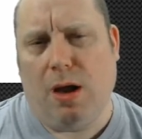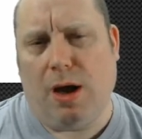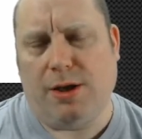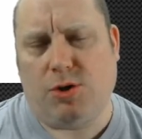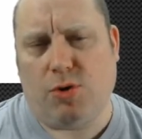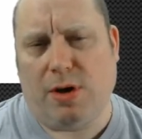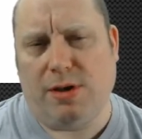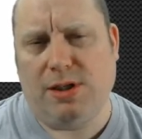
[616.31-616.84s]
A
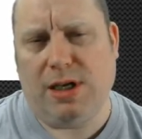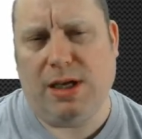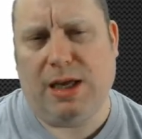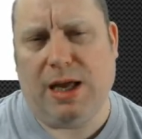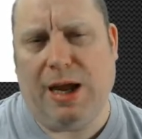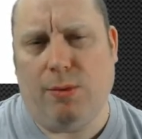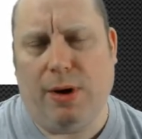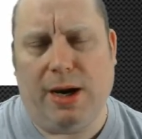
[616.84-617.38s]
transit
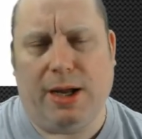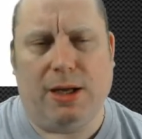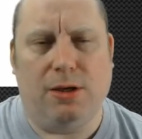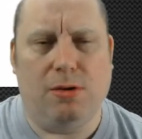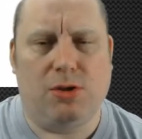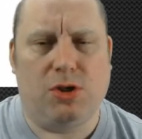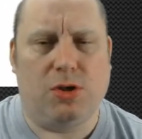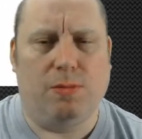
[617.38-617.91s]
gateway can
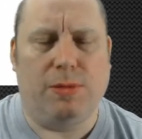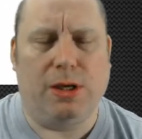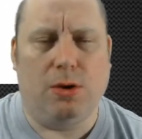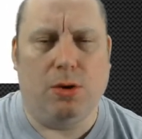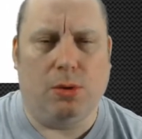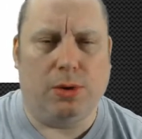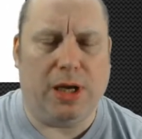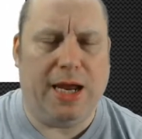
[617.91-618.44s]
do something
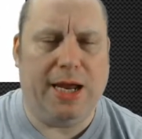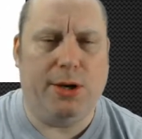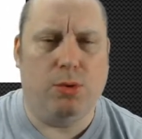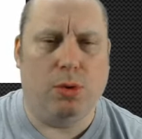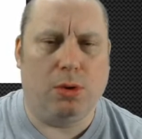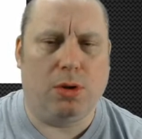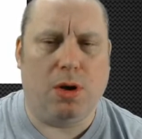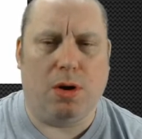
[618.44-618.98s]
called
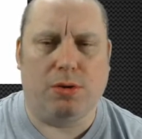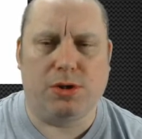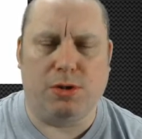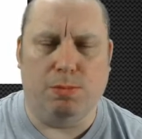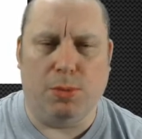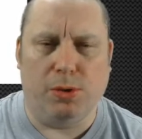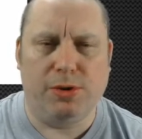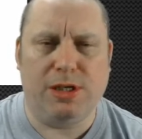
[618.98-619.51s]
equal
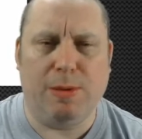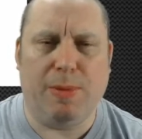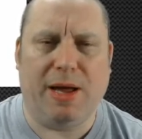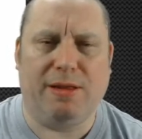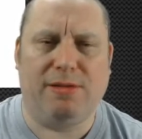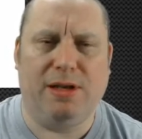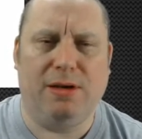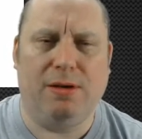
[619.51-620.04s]
cost
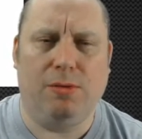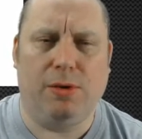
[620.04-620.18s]
multipathing,